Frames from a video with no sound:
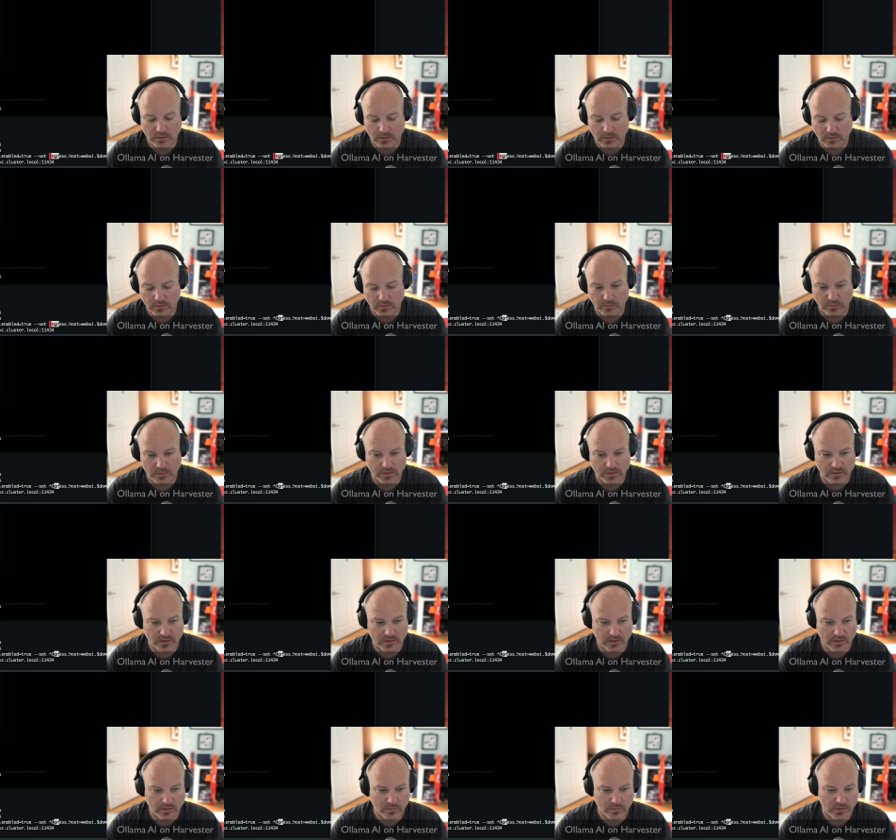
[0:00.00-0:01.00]
Oh, that's not
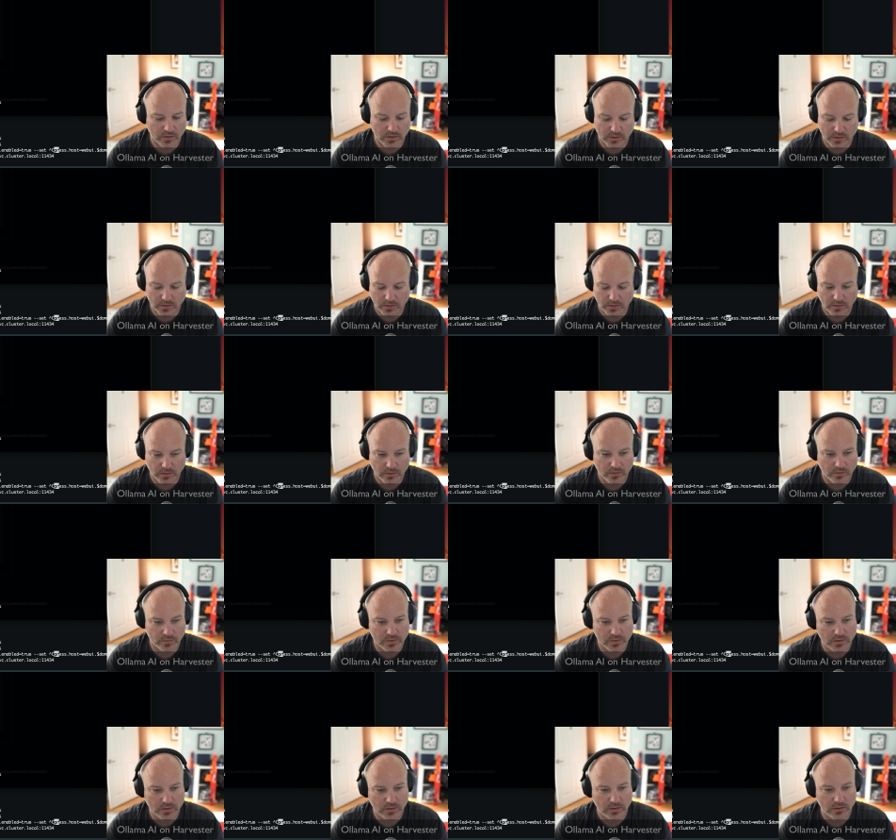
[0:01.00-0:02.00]
going to work.
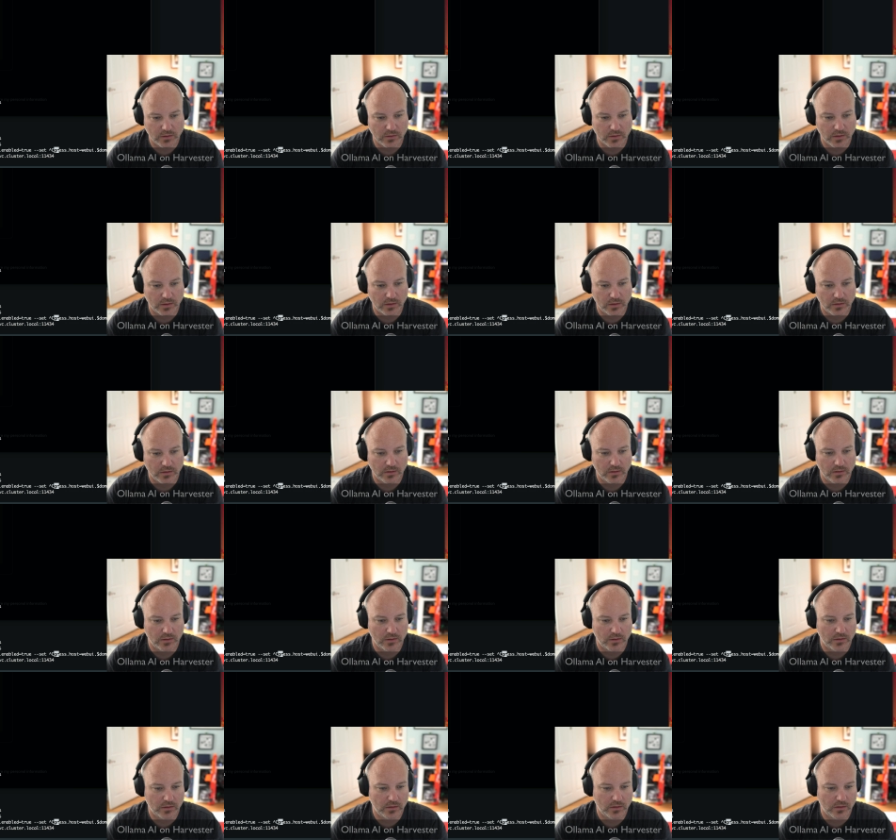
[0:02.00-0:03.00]
kubectl get
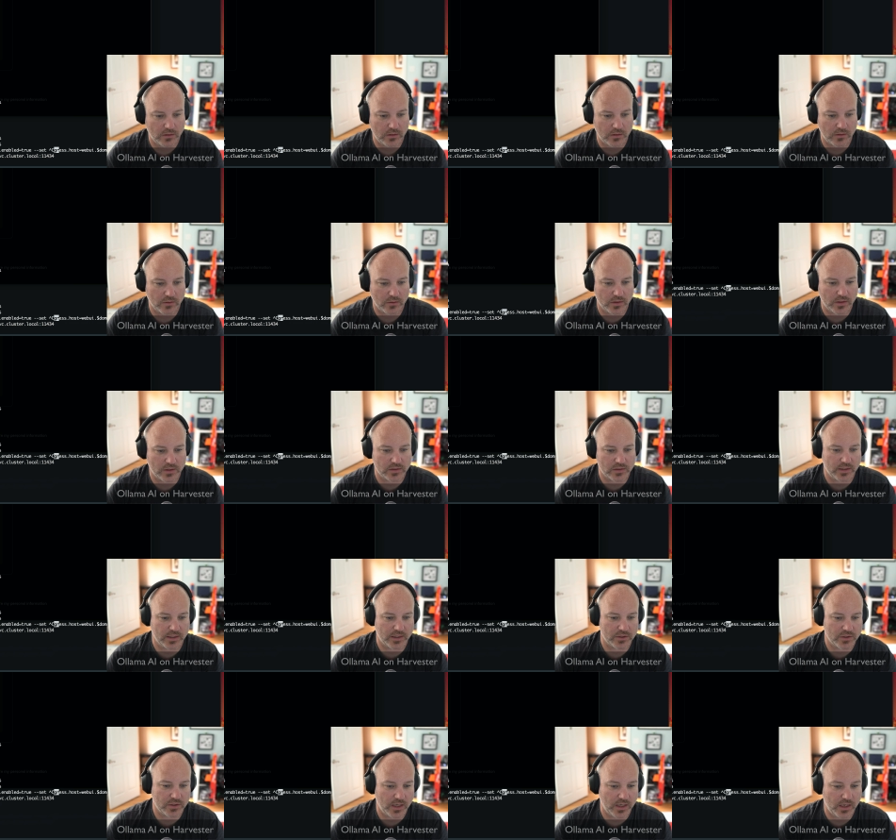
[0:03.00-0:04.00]

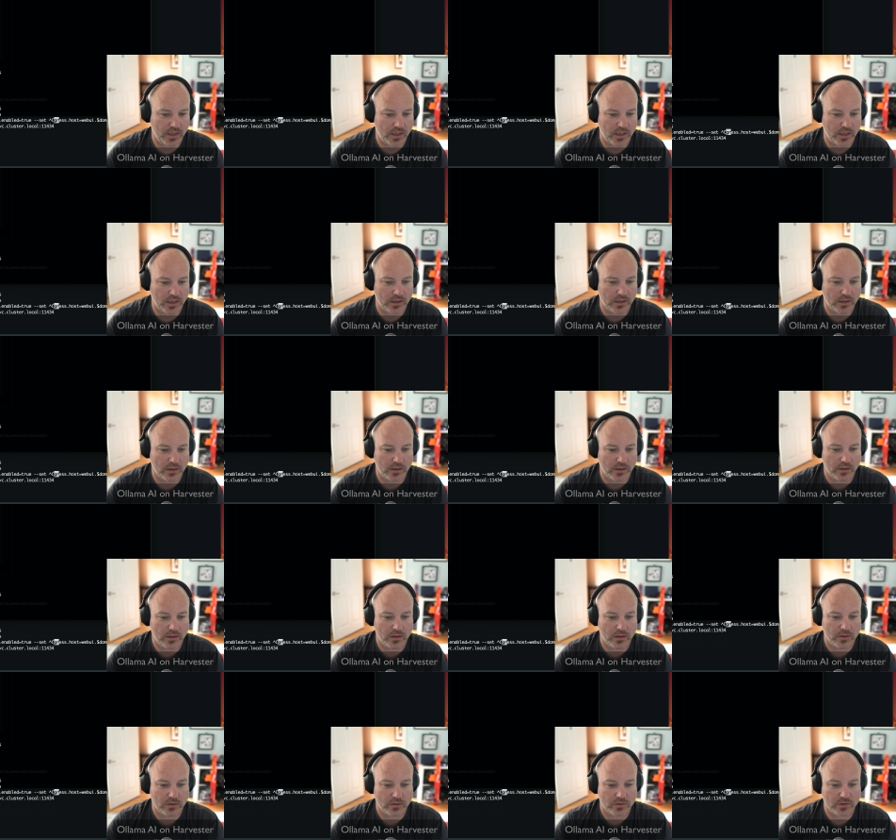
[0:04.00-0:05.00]
ingress-a.
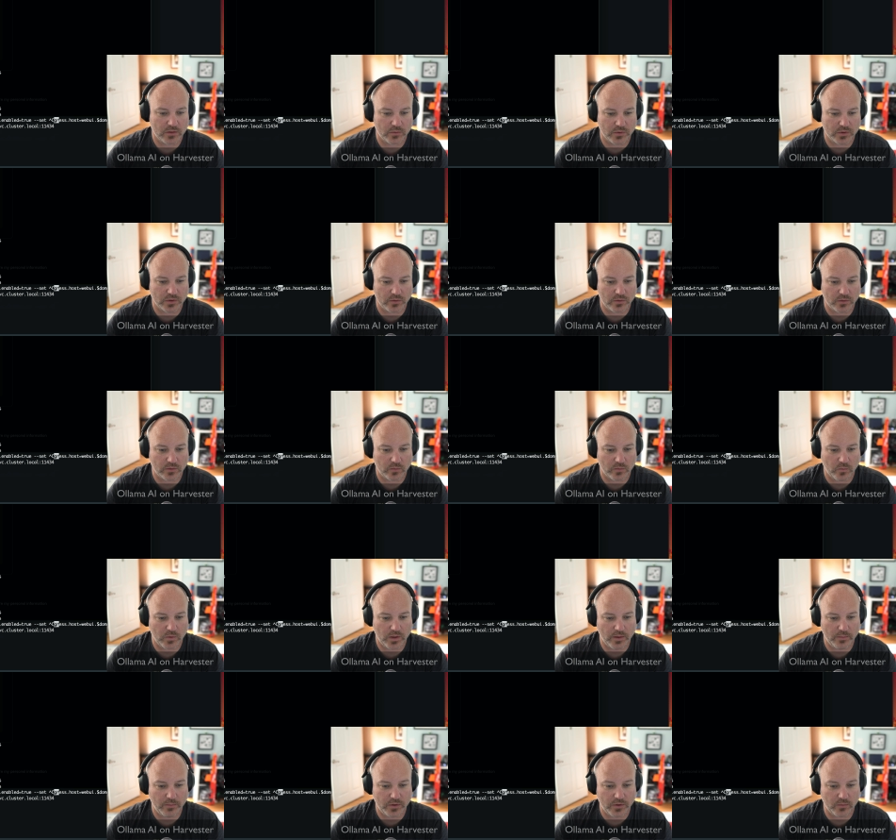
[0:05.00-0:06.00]
So we're doing
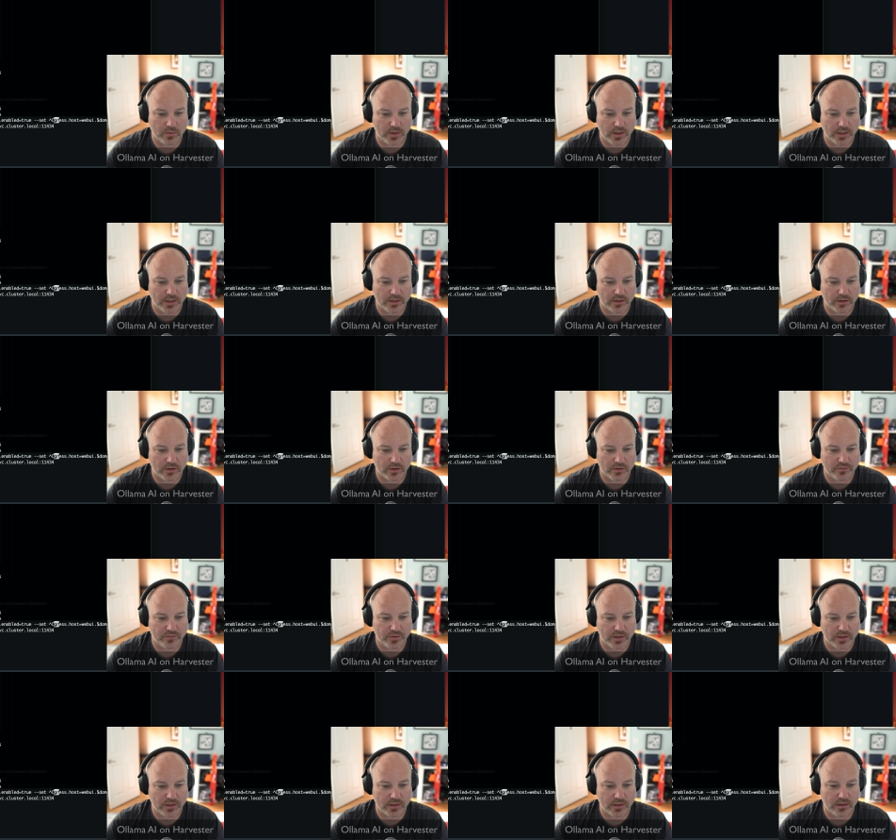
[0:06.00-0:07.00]

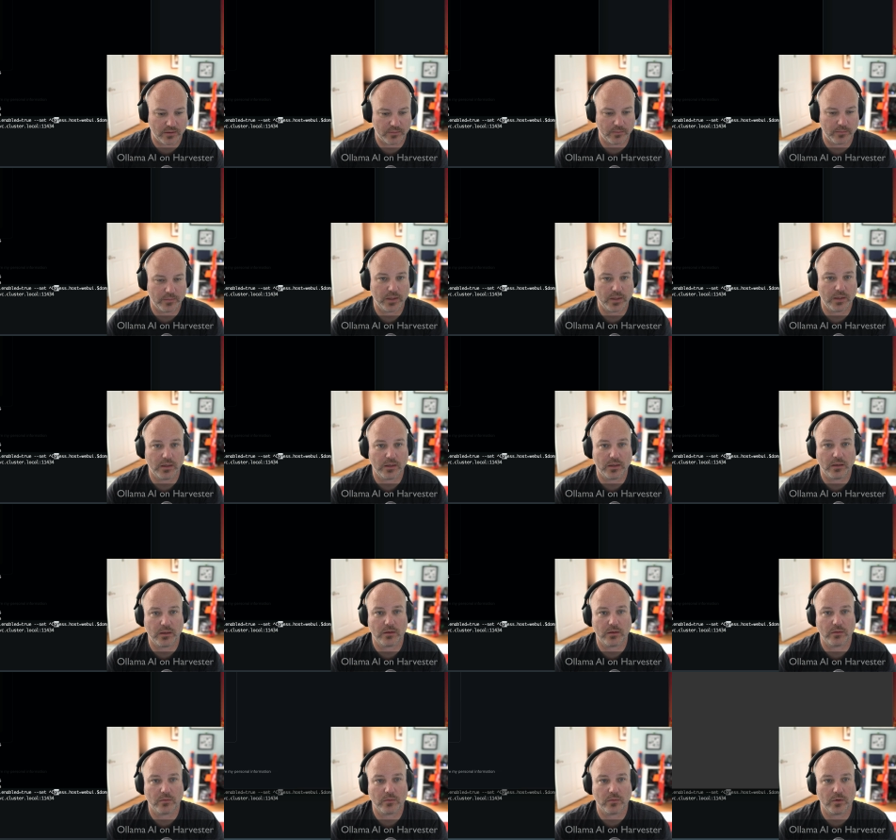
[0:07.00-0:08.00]

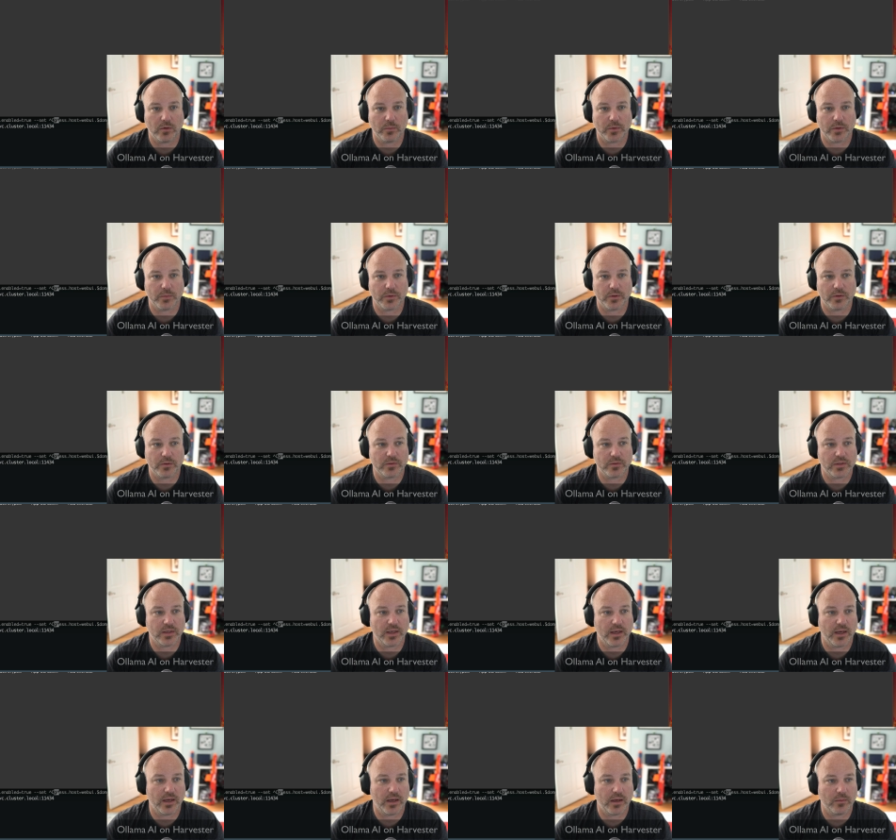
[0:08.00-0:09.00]
webui.rfed.me. We'll open up a new
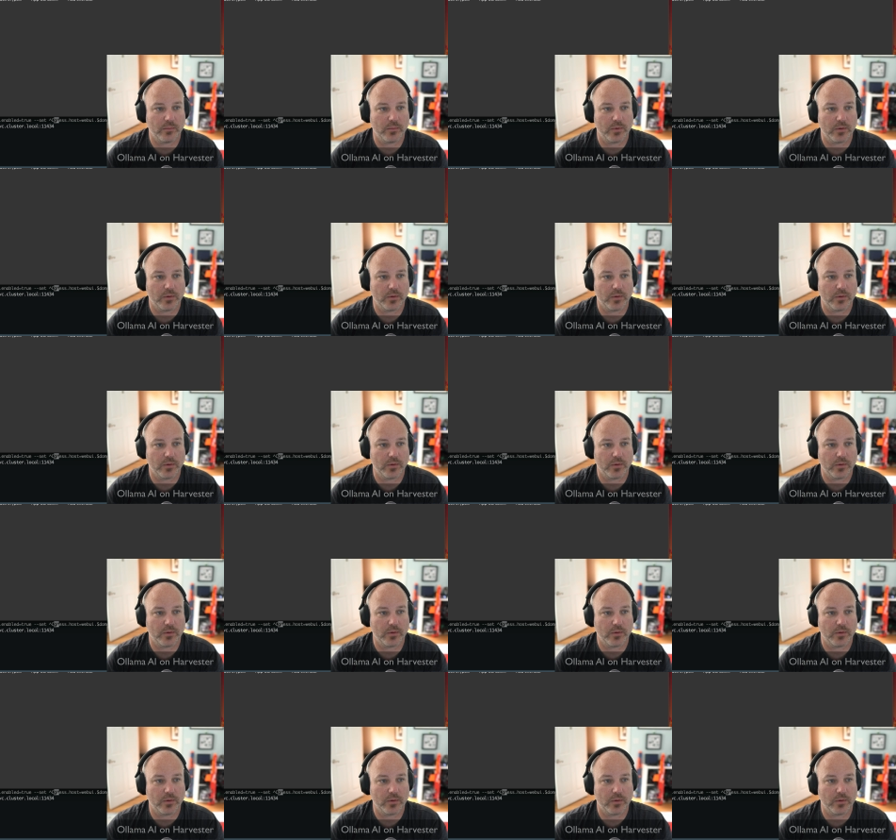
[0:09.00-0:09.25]
tab.